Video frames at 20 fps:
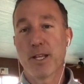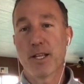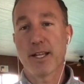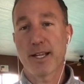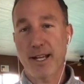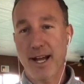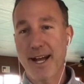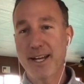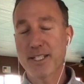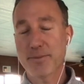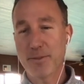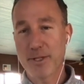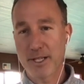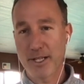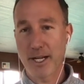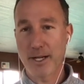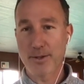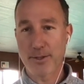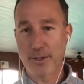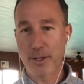like I speak
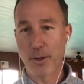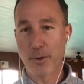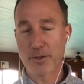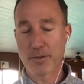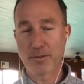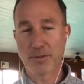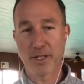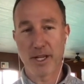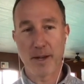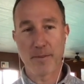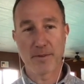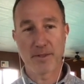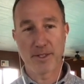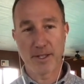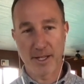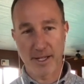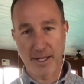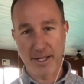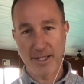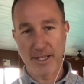kind of slow sometimes,
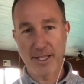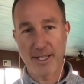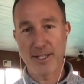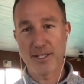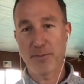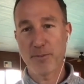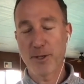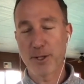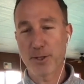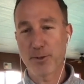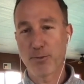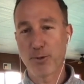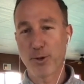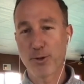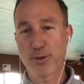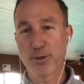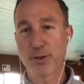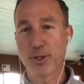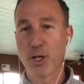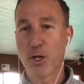and he speaks
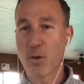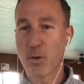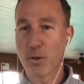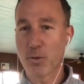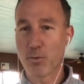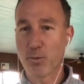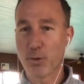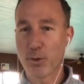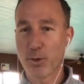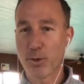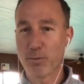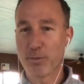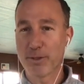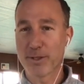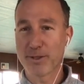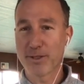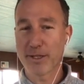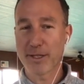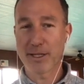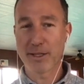real slow and real
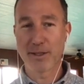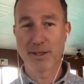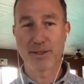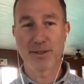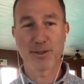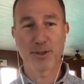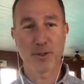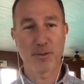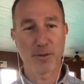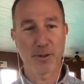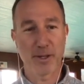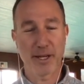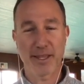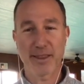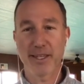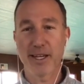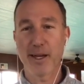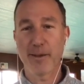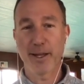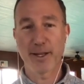meticulous. So if you
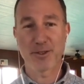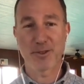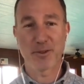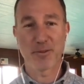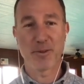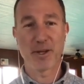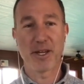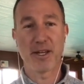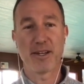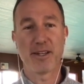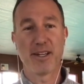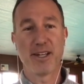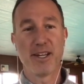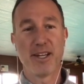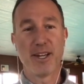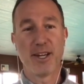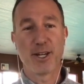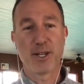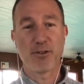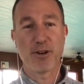like that, that's your man.
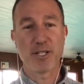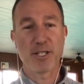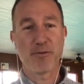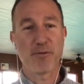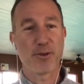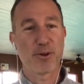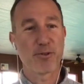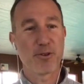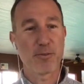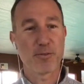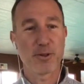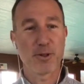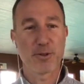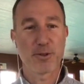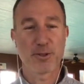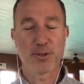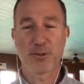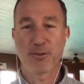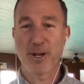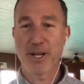Crazy for
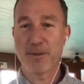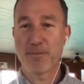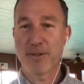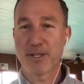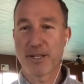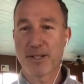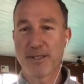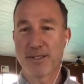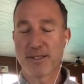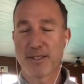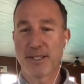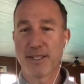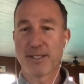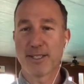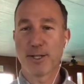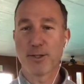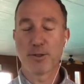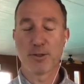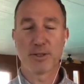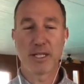Cryptos is great because uh,
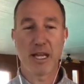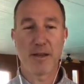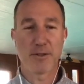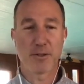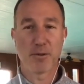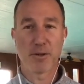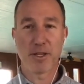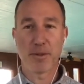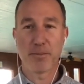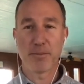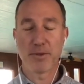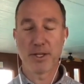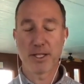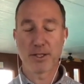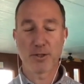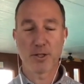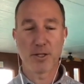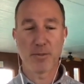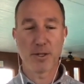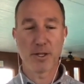Digital Day is the one that,
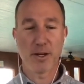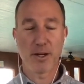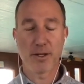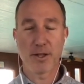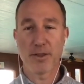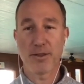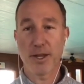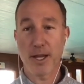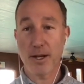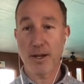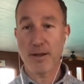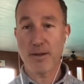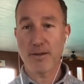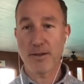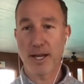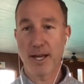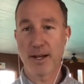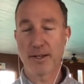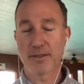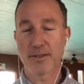that, turned me on to Theta
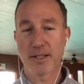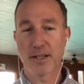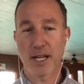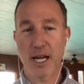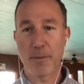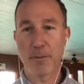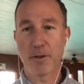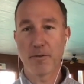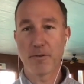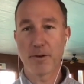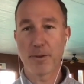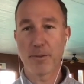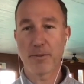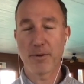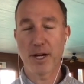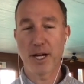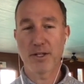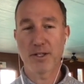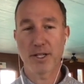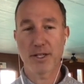and a couple of other
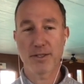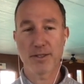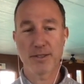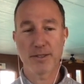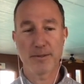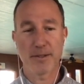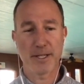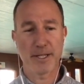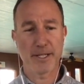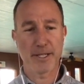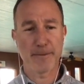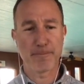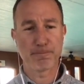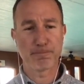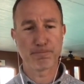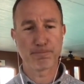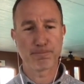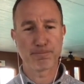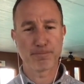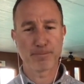projects. Um,
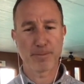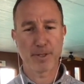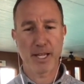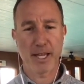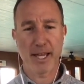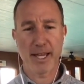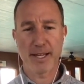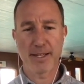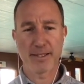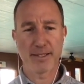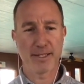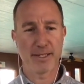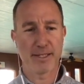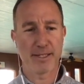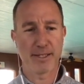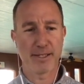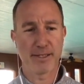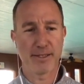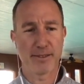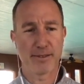and
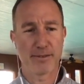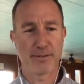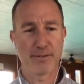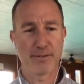uh,